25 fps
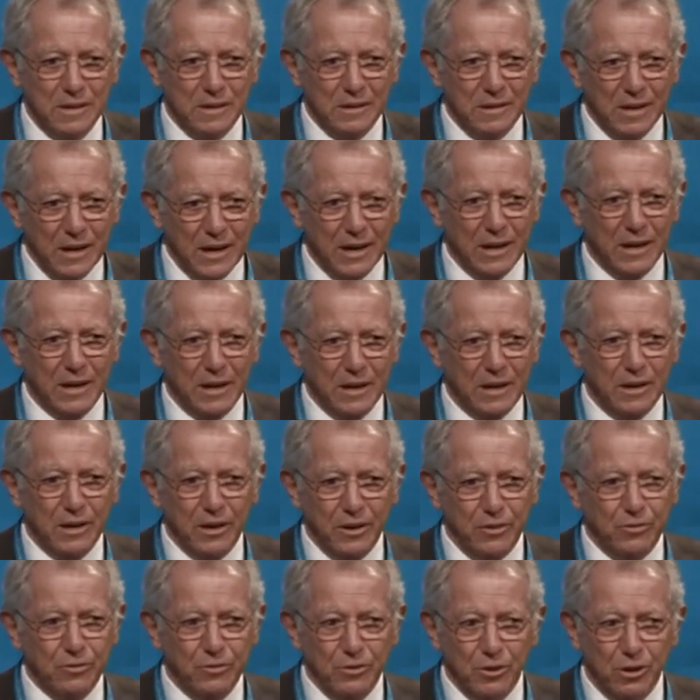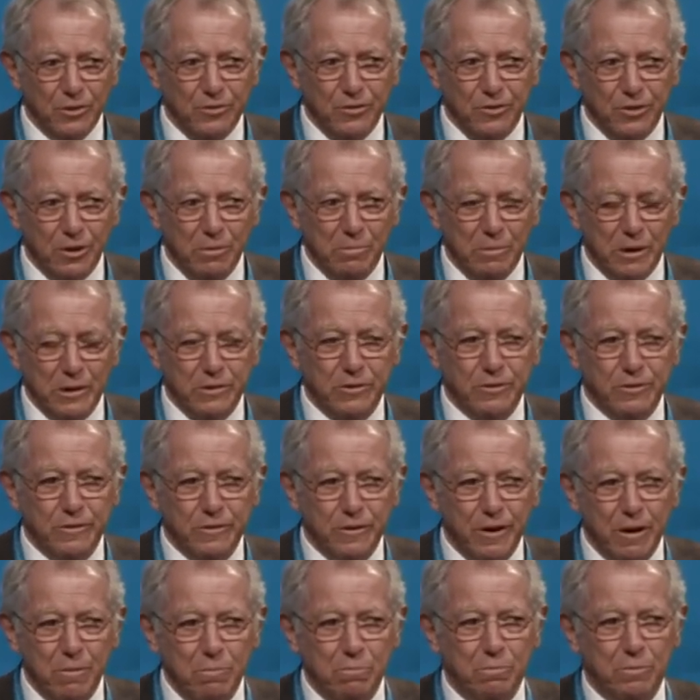There, it's not so much
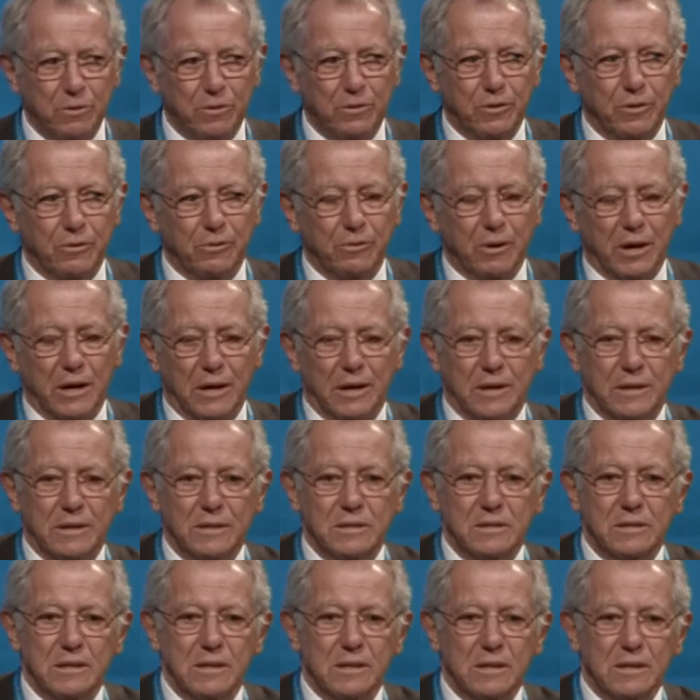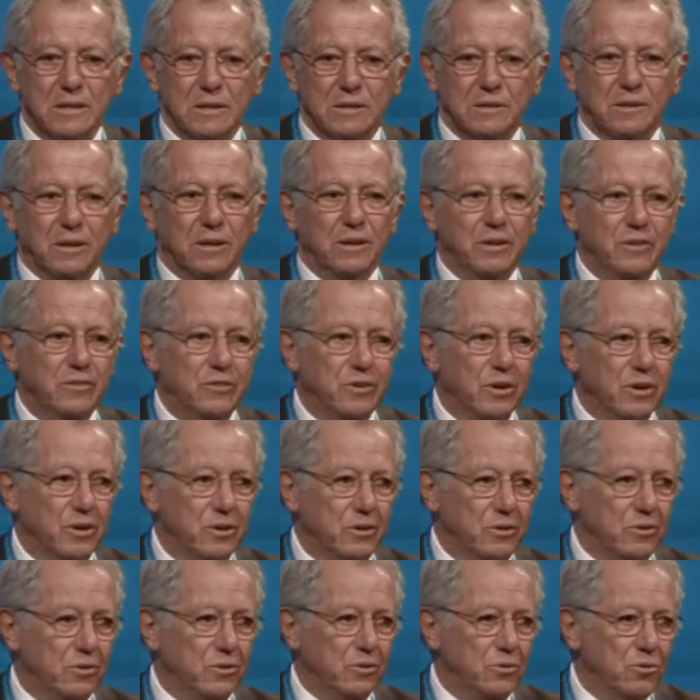temperature rise that is
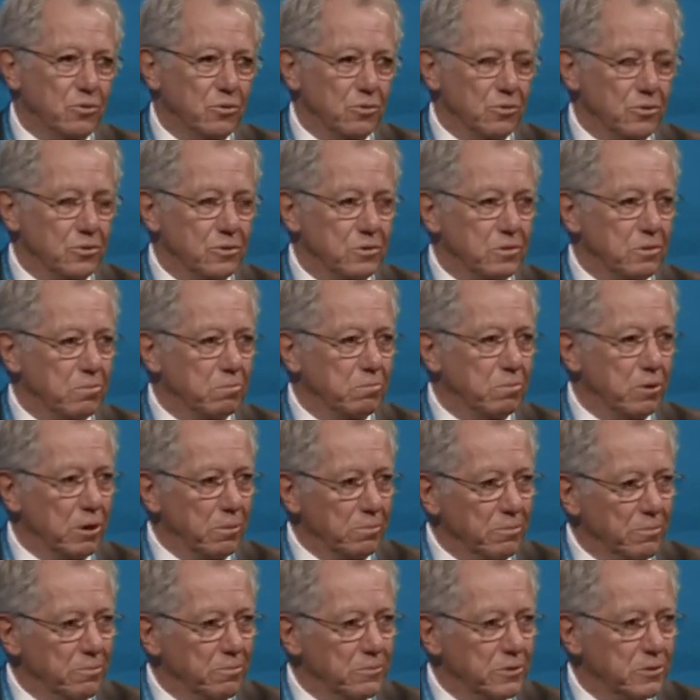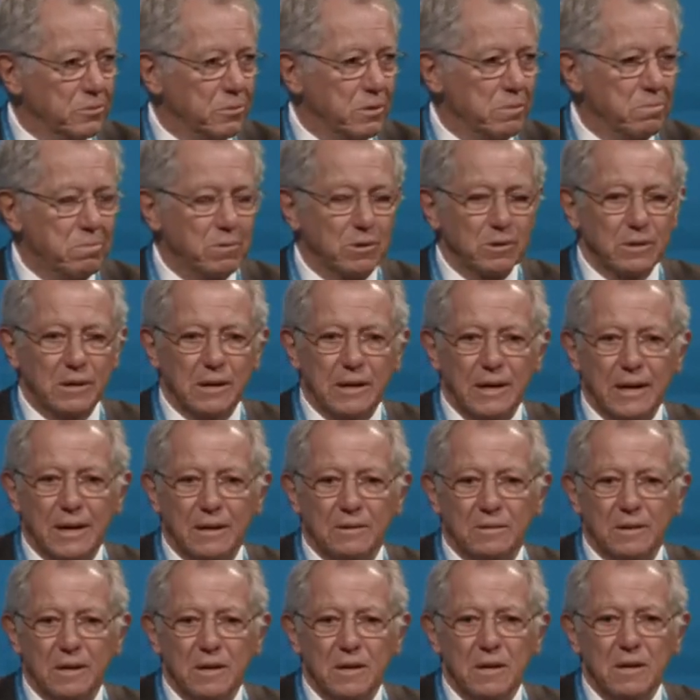going to cause problems, we pointed
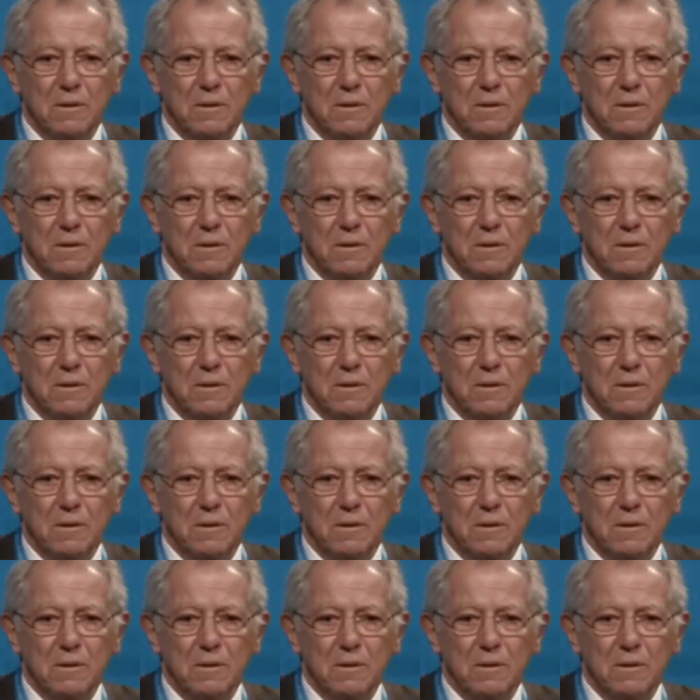out,